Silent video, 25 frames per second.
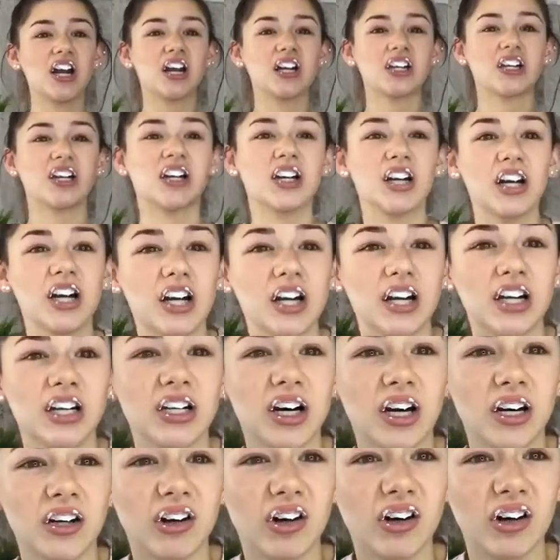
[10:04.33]
So I'm gonna
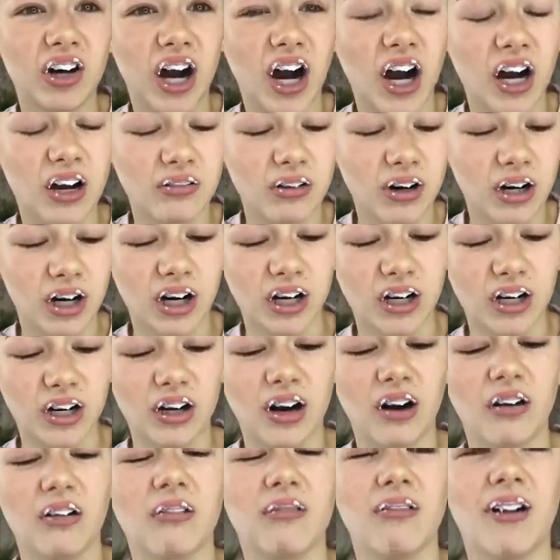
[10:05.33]
start for 5 minutes and
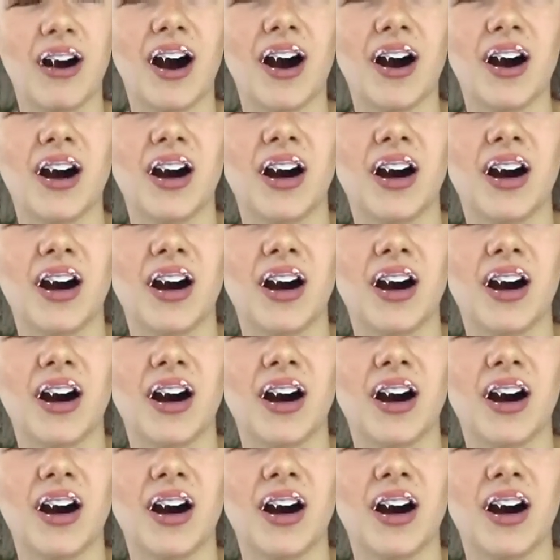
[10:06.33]
I'll be back.